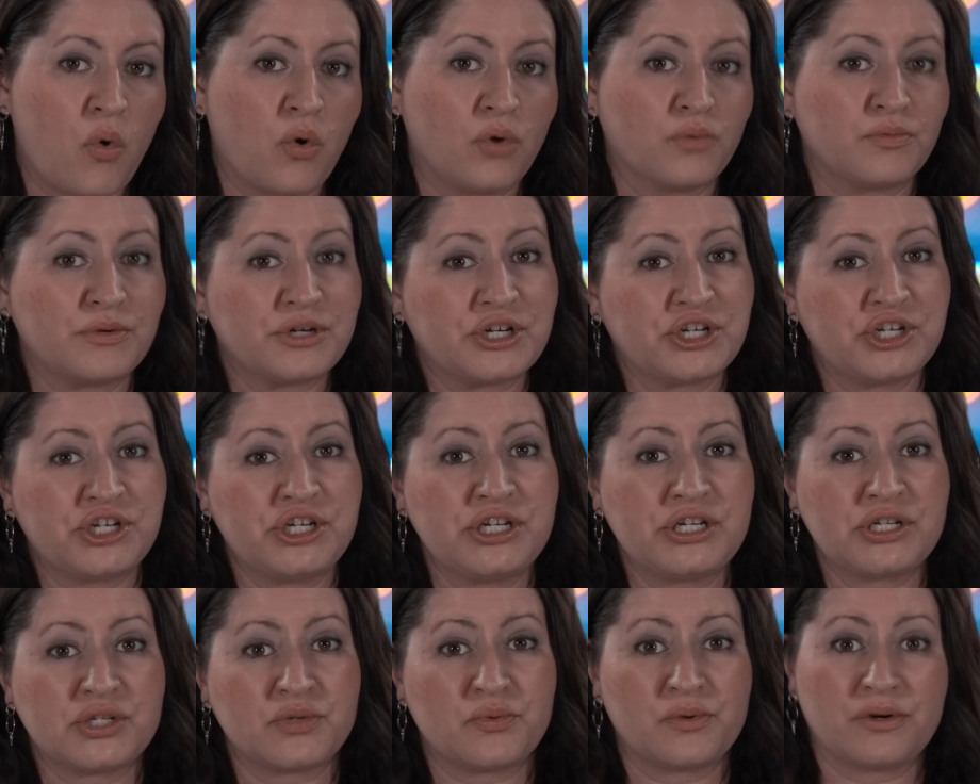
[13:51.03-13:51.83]
or was
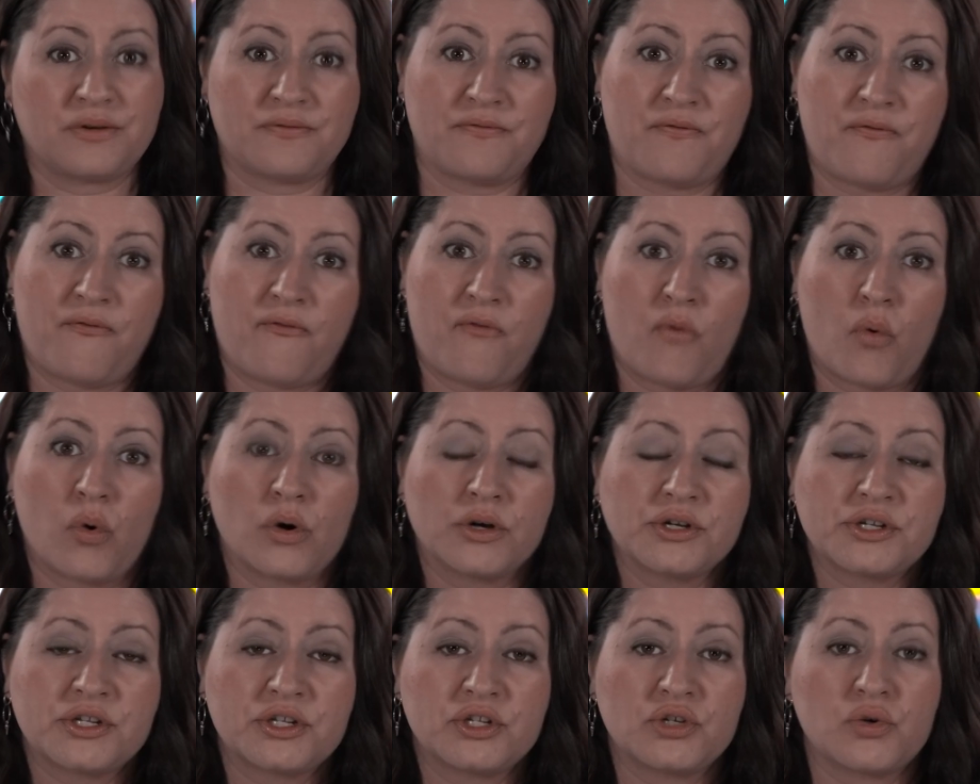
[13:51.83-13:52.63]
she sort of
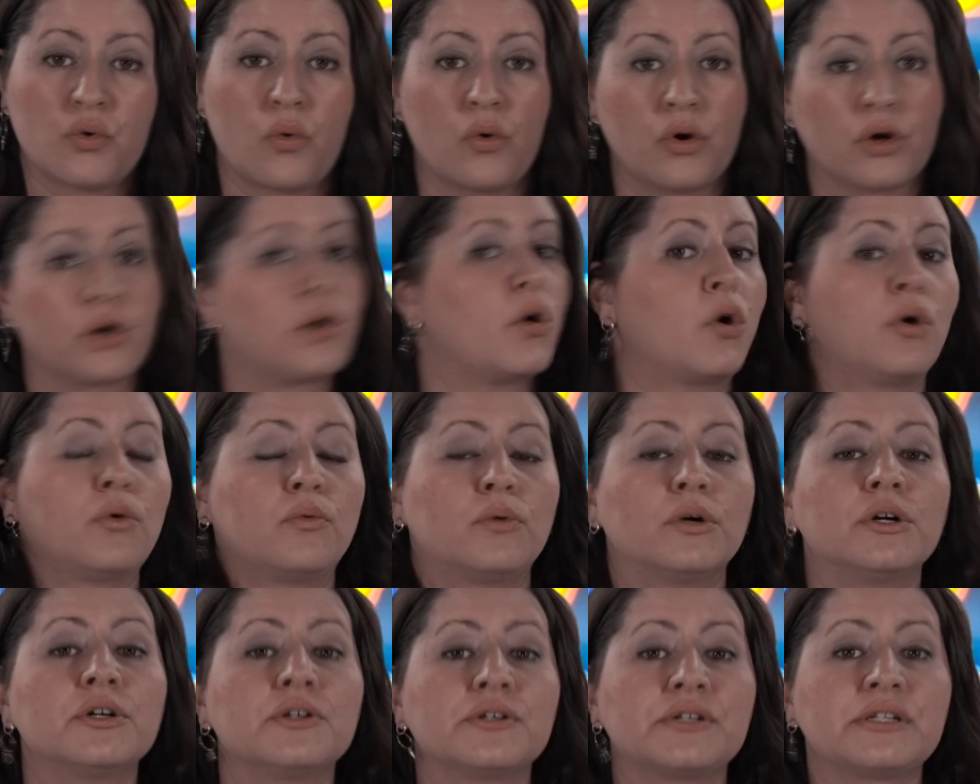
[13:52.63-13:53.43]
forced or
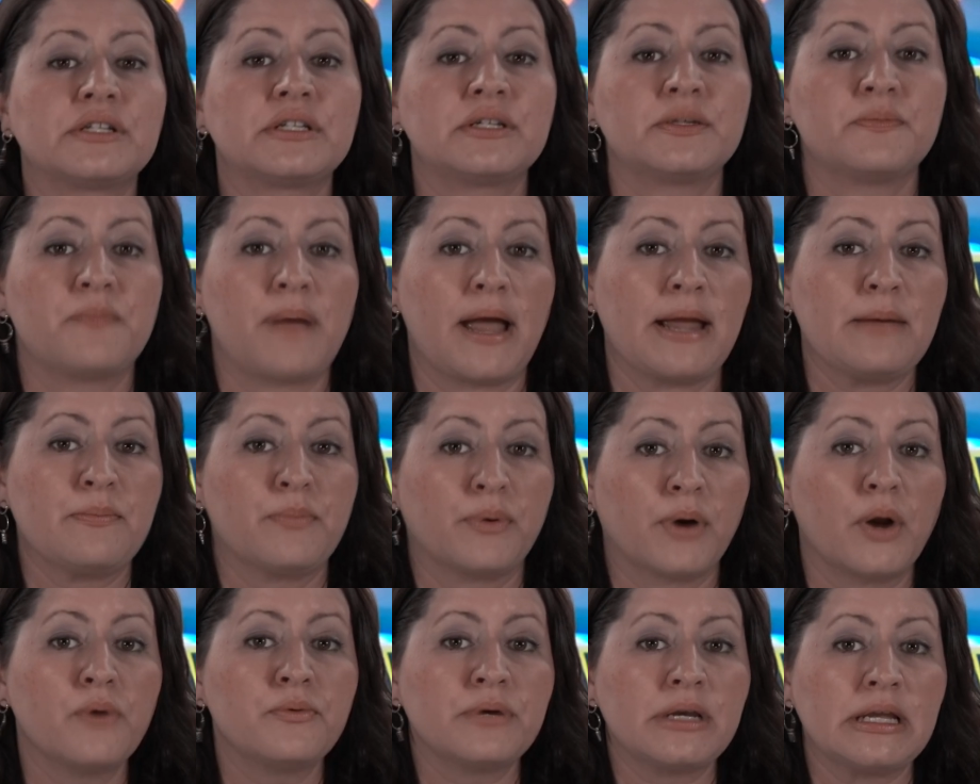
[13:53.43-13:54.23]
coerced by
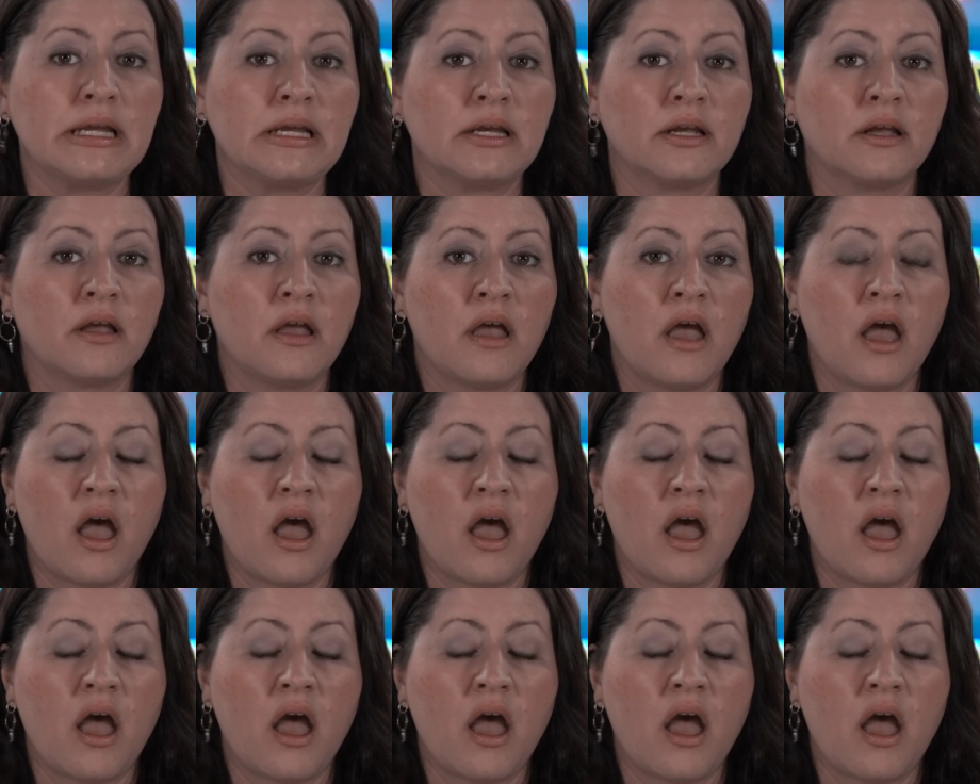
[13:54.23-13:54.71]
Brodey?